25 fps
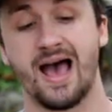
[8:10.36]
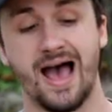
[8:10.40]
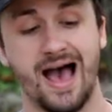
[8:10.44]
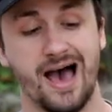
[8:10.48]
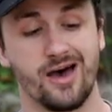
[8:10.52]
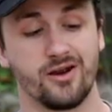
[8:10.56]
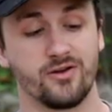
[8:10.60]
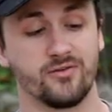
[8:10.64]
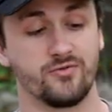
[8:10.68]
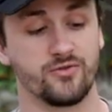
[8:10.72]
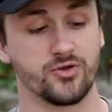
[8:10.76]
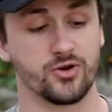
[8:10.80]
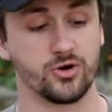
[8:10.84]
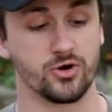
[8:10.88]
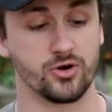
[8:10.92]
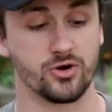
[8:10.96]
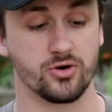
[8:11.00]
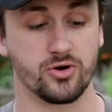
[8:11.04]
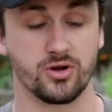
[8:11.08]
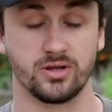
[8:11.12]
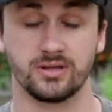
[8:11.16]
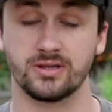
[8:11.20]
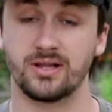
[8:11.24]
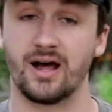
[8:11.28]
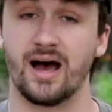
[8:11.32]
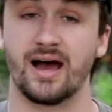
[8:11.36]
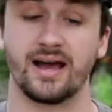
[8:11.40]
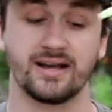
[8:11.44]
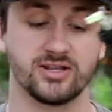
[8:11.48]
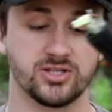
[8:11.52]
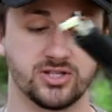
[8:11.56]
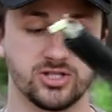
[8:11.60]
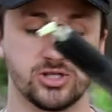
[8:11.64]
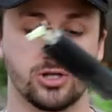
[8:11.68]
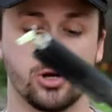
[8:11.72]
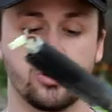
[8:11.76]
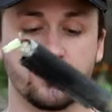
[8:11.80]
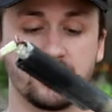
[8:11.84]
out of your
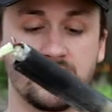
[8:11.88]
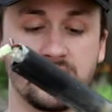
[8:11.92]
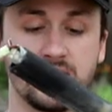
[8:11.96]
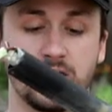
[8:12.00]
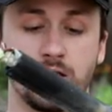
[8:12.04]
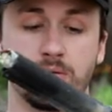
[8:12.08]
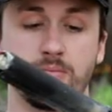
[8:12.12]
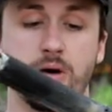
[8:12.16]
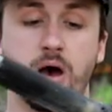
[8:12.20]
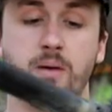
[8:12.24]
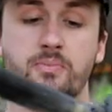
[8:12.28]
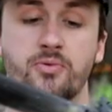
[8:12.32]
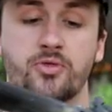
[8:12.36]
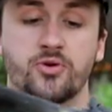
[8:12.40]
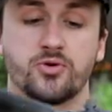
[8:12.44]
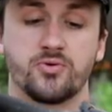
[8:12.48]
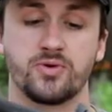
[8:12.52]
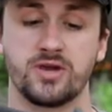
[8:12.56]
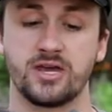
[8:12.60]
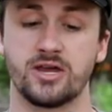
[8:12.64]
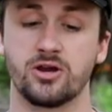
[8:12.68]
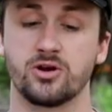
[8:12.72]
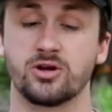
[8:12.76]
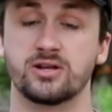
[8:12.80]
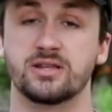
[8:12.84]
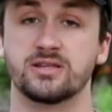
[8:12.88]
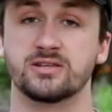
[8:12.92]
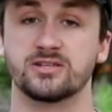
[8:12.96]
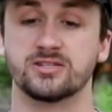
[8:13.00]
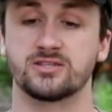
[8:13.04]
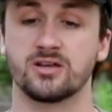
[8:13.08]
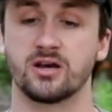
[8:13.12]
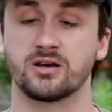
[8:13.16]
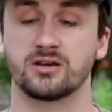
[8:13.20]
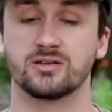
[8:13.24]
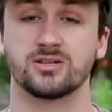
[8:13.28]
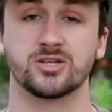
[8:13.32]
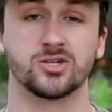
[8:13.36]
line so you don't get them up through here and
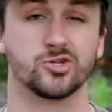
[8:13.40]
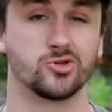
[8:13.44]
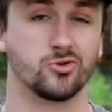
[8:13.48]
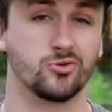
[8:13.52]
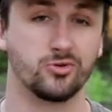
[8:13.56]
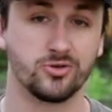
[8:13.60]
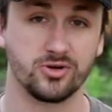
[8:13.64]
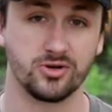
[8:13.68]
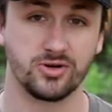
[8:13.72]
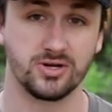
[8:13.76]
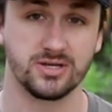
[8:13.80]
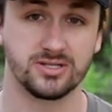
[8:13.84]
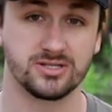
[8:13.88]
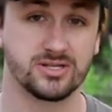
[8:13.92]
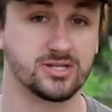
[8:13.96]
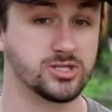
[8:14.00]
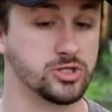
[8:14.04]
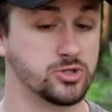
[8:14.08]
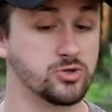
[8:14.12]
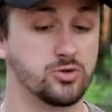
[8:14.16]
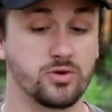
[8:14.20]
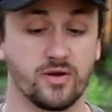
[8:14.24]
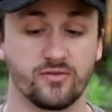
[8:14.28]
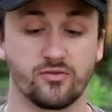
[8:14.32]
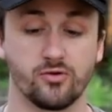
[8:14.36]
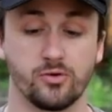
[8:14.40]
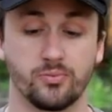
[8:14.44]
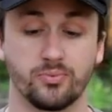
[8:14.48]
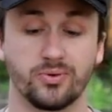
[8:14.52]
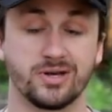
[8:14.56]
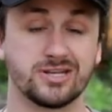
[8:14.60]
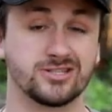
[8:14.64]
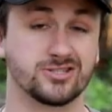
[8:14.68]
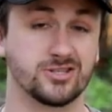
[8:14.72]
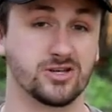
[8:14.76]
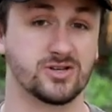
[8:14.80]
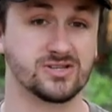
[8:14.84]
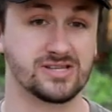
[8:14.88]
stuck in the solenoids, because you do have to
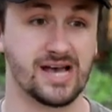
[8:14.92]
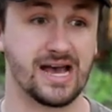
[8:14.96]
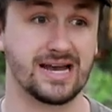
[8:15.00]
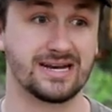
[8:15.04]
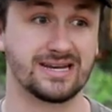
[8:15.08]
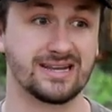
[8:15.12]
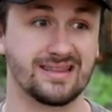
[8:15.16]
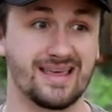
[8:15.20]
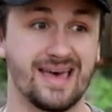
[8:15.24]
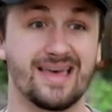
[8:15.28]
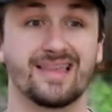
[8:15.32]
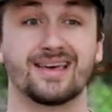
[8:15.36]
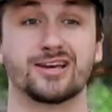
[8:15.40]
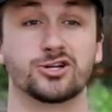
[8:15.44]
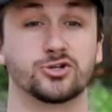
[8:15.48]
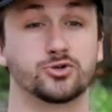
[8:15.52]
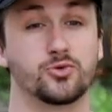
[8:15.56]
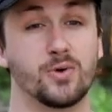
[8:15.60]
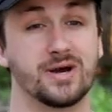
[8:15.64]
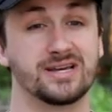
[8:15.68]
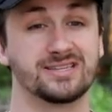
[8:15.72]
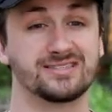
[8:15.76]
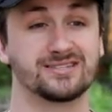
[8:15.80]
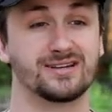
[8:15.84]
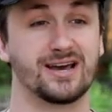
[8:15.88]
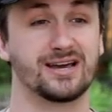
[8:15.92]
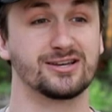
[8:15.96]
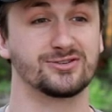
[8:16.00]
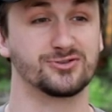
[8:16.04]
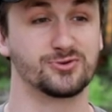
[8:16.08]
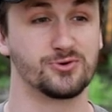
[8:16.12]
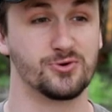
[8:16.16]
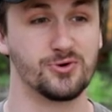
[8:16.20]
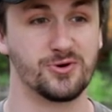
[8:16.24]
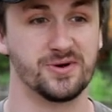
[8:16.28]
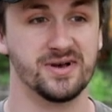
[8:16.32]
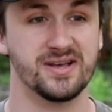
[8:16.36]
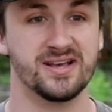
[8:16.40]
replace those. I did that like twice in high
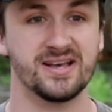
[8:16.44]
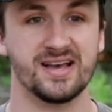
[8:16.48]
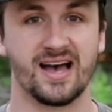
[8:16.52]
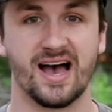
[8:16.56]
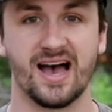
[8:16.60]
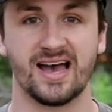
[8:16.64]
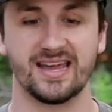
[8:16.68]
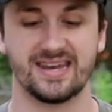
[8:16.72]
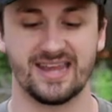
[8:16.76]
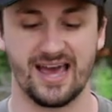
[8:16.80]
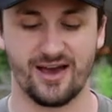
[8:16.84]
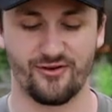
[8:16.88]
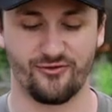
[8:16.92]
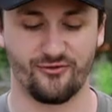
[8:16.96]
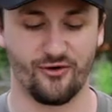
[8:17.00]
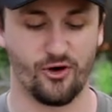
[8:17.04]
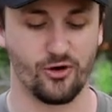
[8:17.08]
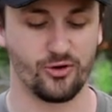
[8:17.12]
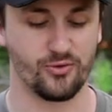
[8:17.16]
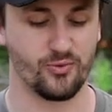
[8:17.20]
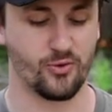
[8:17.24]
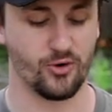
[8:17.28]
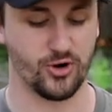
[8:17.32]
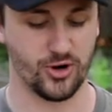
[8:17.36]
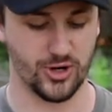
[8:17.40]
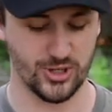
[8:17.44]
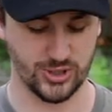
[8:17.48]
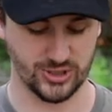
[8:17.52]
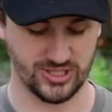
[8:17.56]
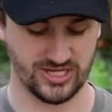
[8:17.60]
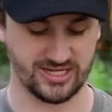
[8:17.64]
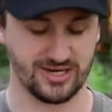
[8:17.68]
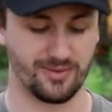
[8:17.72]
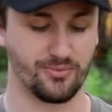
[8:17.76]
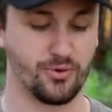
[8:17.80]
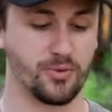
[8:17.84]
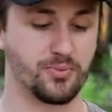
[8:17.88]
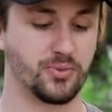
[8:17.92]
school. I had to have Fallen Warriors
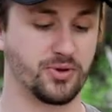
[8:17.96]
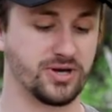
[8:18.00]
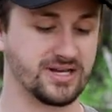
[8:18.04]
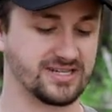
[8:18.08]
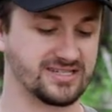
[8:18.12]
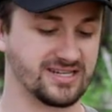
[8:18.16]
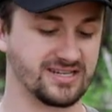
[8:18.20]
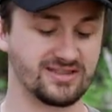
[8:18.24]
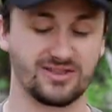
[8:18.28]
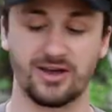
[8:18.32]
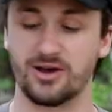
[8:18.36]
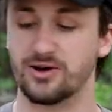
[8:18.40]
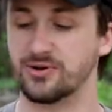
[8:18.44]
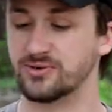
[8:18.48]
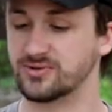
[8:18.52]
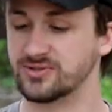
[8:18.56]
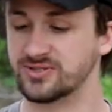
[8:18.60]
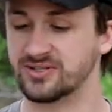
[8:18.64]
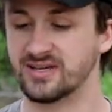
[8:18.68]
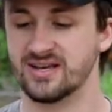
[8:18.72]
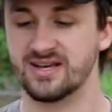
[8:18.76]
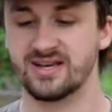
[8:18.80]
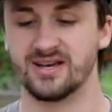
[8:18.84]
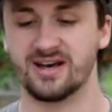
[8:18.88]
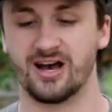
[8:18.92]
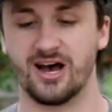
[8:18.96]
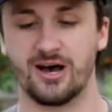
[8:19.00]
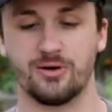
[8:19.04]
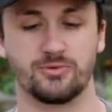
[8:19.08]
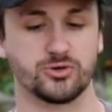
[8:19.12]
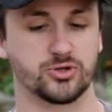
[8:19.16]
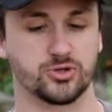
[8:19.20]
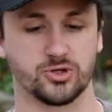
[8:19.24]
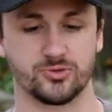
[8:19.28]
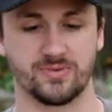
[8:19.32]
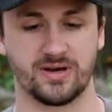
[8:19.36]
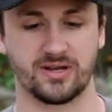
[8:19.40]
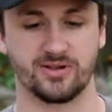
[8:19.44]
end up replacing those,
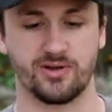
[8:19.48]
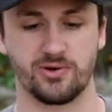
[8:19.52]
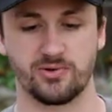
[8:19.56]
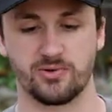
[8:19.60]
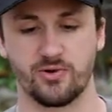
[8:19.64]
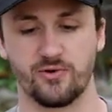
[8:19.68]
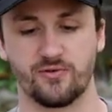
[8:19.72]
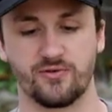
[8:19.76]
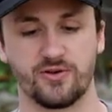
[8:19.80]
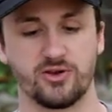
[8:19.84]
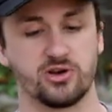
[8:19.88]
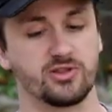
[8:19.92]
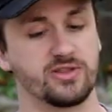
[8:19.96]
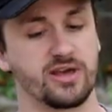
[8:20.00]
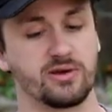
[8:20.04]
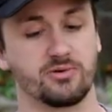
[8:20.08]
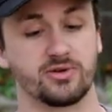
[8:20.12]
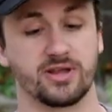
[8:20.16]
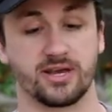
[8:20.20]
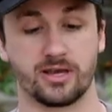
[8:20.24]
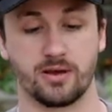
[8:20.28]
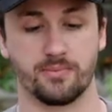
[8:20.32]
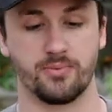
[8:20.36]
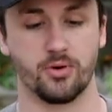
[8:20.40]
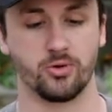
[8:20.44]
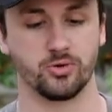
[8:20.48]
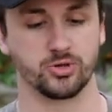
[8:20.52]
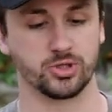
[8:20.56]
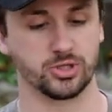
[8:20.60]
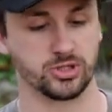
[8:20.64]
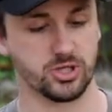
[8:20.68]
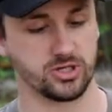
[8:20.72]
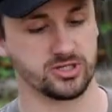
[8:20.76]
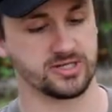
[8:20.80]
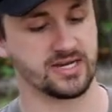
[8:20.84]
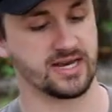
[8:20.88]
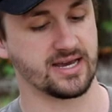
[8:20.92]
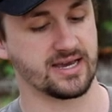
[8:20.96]
which was my local field, and they were like a
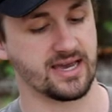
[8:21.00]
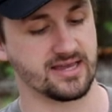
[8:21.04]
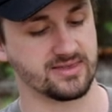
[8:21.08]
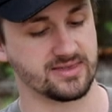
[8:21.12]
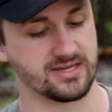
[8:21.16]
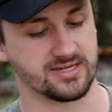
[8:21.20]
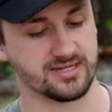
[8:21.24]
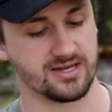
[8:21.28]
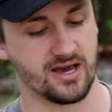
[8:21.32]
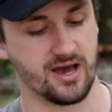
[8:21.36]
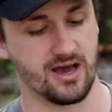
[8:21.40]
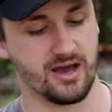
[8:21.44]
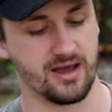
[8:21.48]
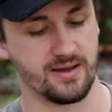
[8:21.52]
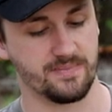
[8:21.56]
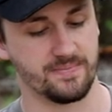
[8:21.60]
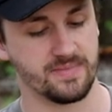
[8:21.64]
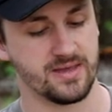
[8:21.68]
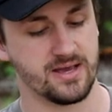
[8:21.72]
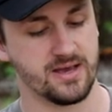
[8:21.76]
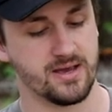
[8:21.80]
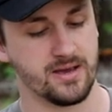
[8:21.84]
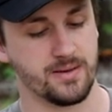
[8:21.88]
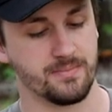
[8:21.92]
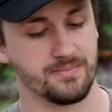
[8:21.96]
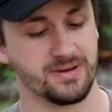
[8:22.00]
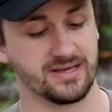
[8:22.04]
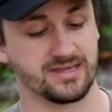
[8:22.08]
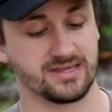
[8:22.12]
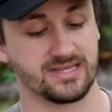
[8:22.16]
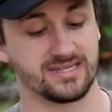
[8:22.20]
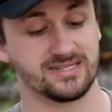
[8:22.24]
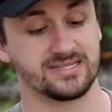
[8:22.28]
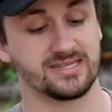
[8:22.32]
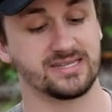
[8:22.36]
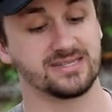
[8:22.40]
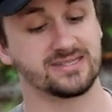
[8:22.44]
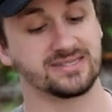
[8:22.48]
Polarstar tech at the time. But
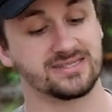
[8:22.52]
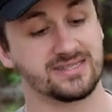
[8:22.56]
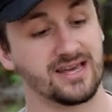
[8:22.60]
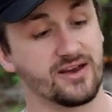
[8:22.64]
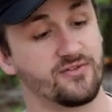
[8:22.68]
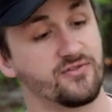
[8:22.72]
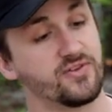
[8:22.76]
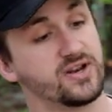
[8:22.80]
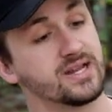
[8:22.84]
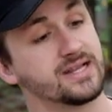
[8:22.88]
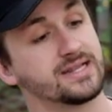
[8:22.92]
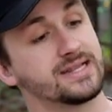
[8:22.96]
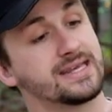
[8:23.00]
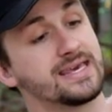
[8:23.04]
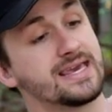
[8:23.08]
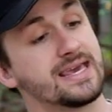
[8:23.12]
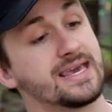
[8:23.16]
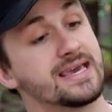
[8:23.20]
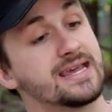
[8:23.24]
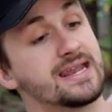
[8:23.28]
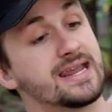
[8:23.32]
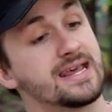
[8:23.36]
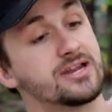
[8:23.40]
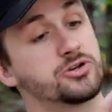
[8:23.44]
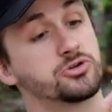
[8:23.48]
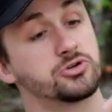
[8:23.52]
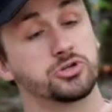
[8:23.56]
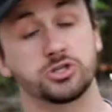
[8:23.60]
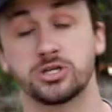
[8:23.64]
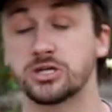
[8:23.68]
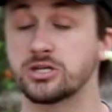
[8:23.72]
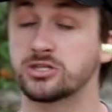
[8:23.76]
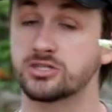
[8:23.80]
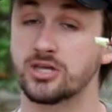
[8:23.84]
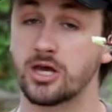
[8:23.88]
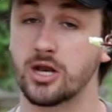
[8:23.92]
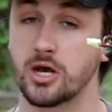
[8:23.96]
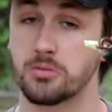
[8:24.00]
this is definitely an
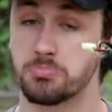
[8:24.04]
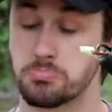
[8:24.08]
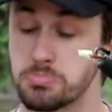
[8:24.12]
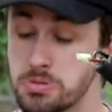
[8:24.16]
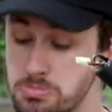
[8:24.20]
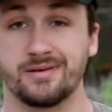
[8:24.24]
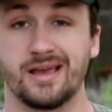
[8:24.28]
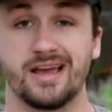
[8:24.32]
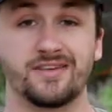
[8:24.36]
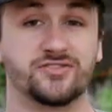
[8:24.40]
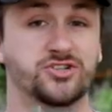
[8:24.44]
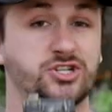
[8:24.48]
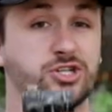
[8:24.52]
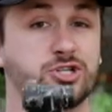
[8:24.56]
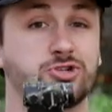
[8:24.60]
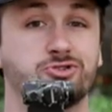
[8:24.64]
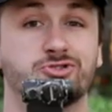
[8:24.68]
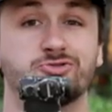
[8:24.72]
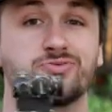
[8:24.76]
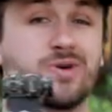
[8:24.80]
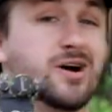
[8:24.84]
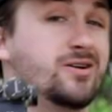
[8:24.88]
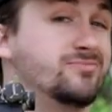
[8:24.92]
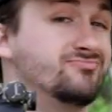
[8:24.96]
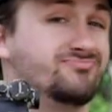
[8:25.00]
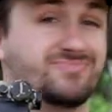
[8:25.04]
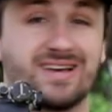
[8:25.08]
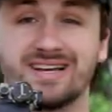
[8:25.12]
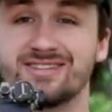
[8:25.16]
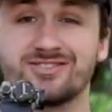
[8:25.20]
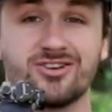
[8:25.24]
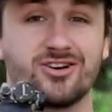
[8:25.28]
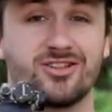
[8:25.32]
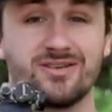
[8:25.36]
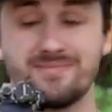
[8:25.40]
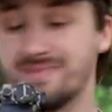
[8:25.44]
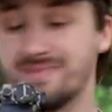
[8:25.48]
interesting setup. If she shoots well, that's all